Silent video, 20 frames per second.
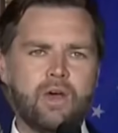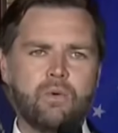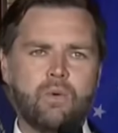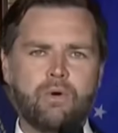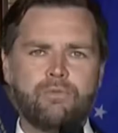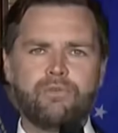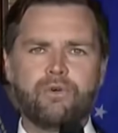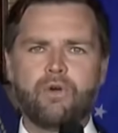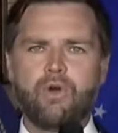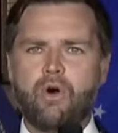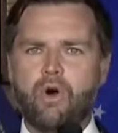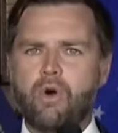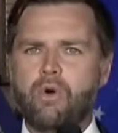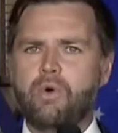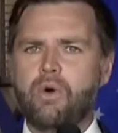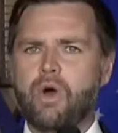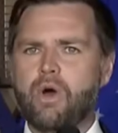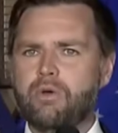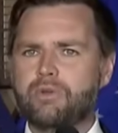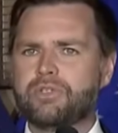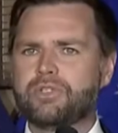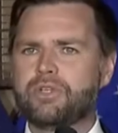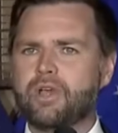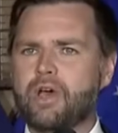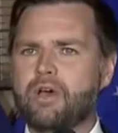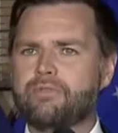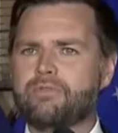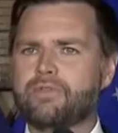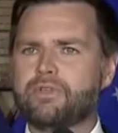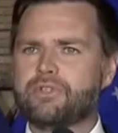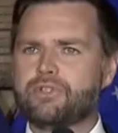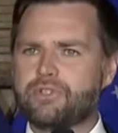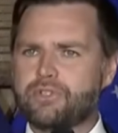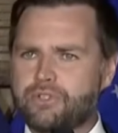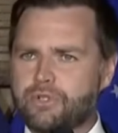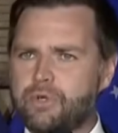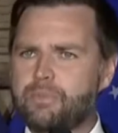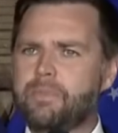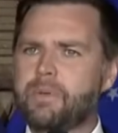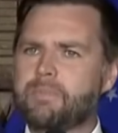Well, for a whole host of
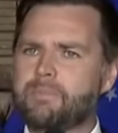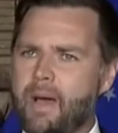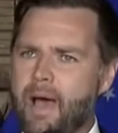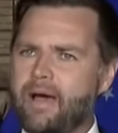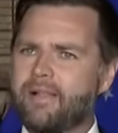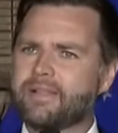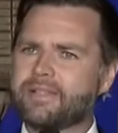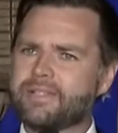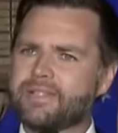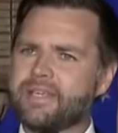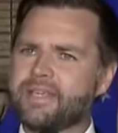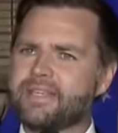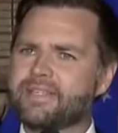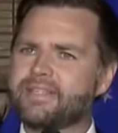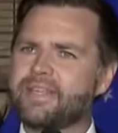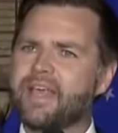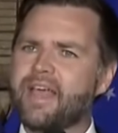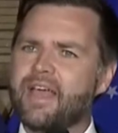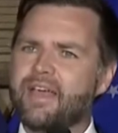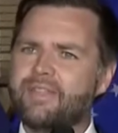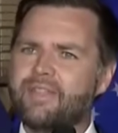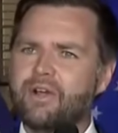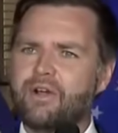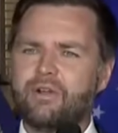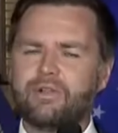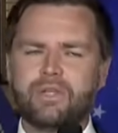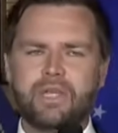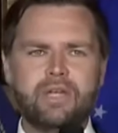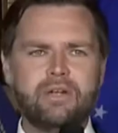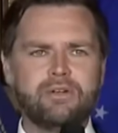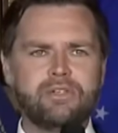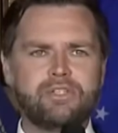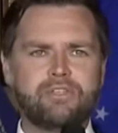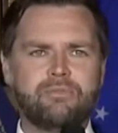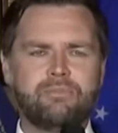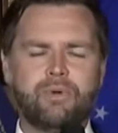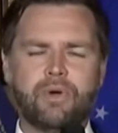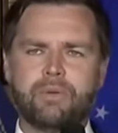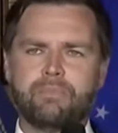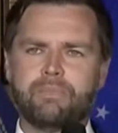stupid policies that our leaders
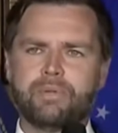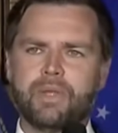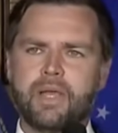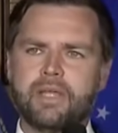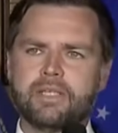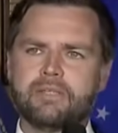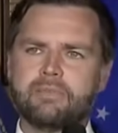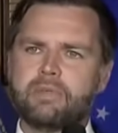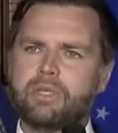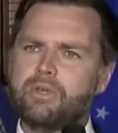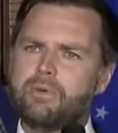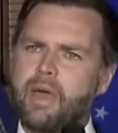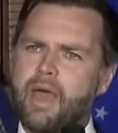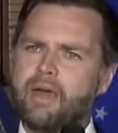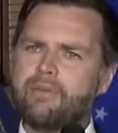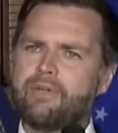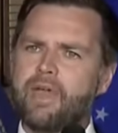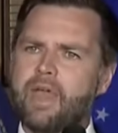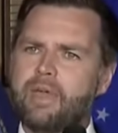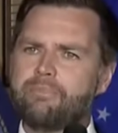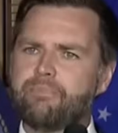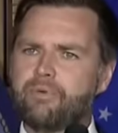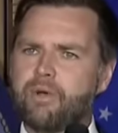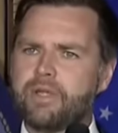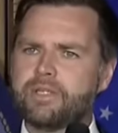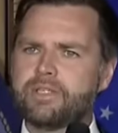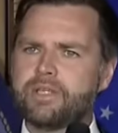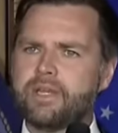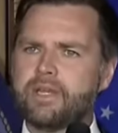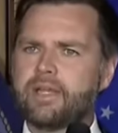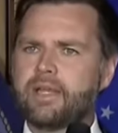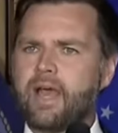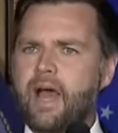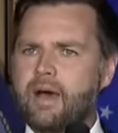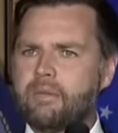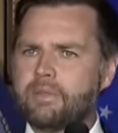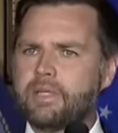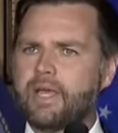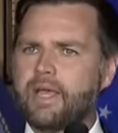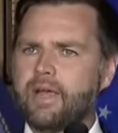have put in place. I mean, you have a president,
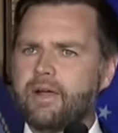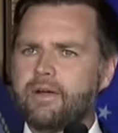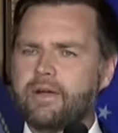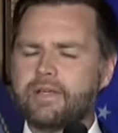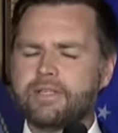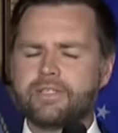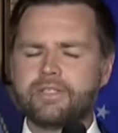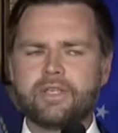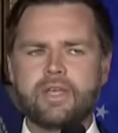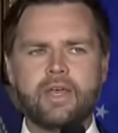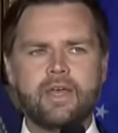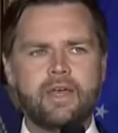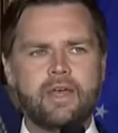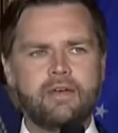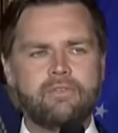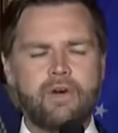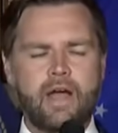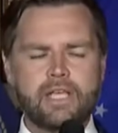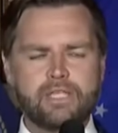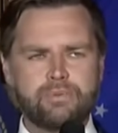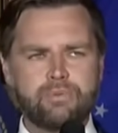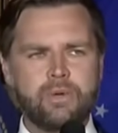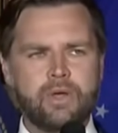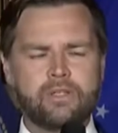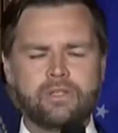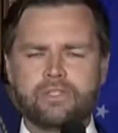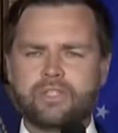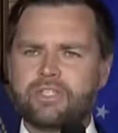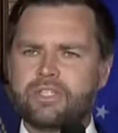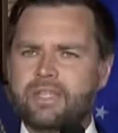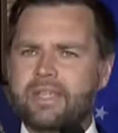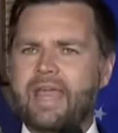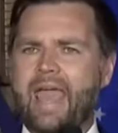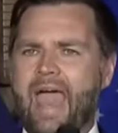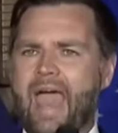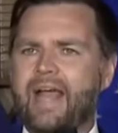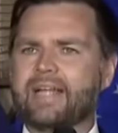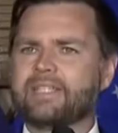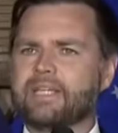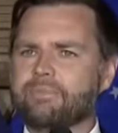Kamala Harris, she's the
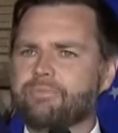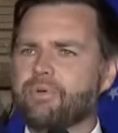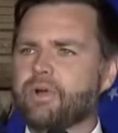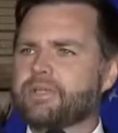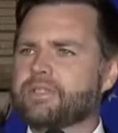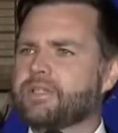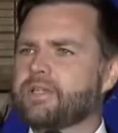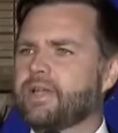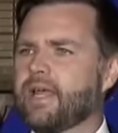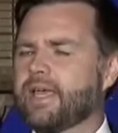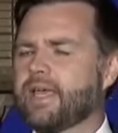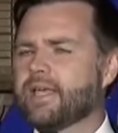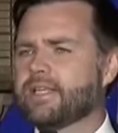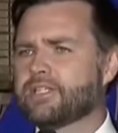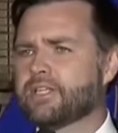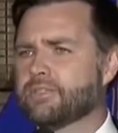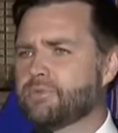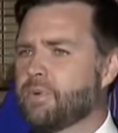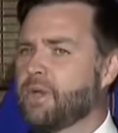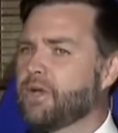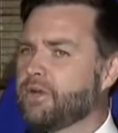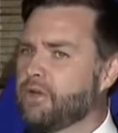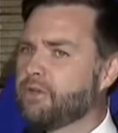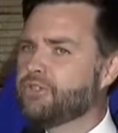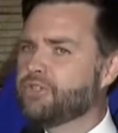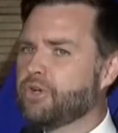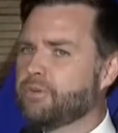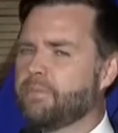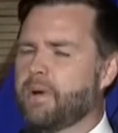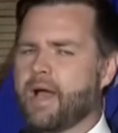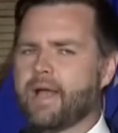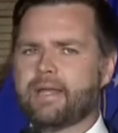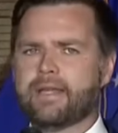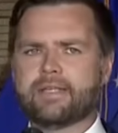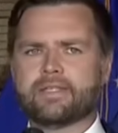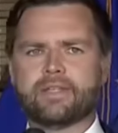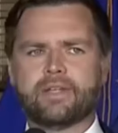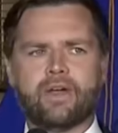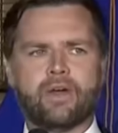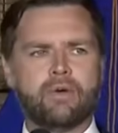acting president, I guess, because we all know Joe Biden
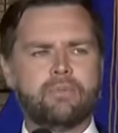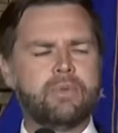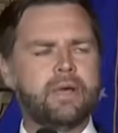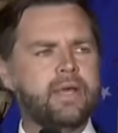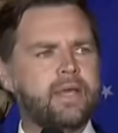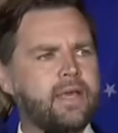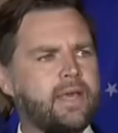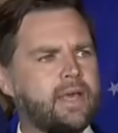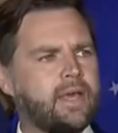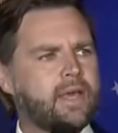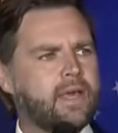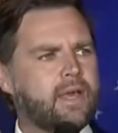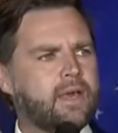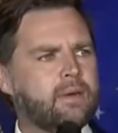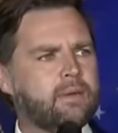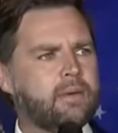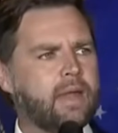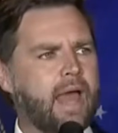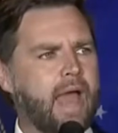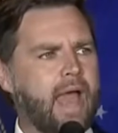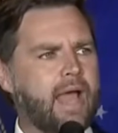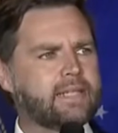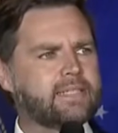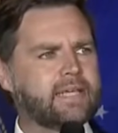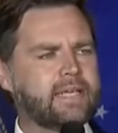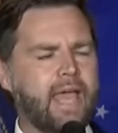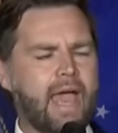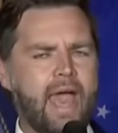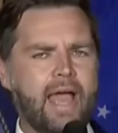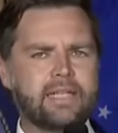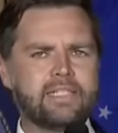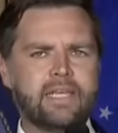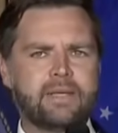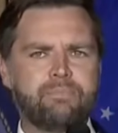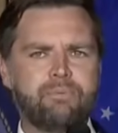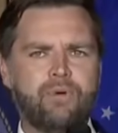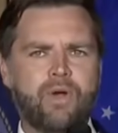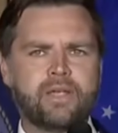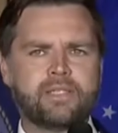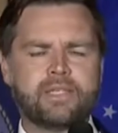isn't home, but acting
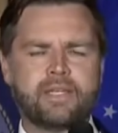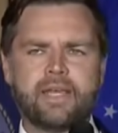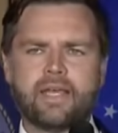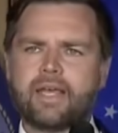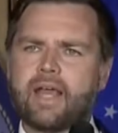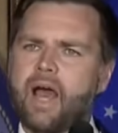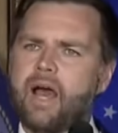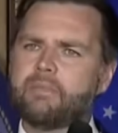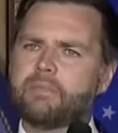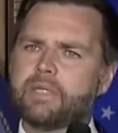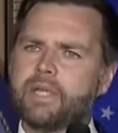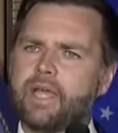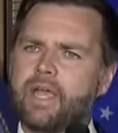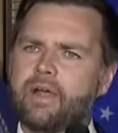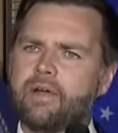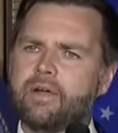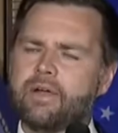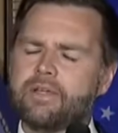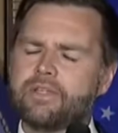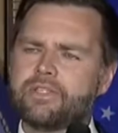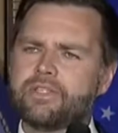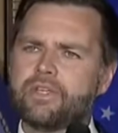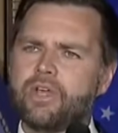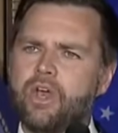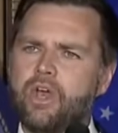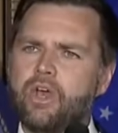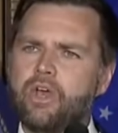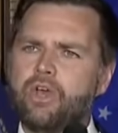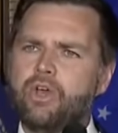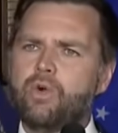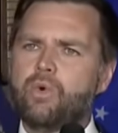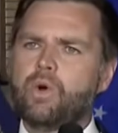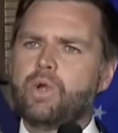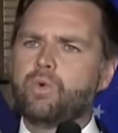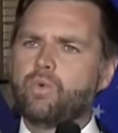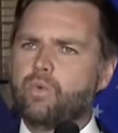president Kamala Harris, who would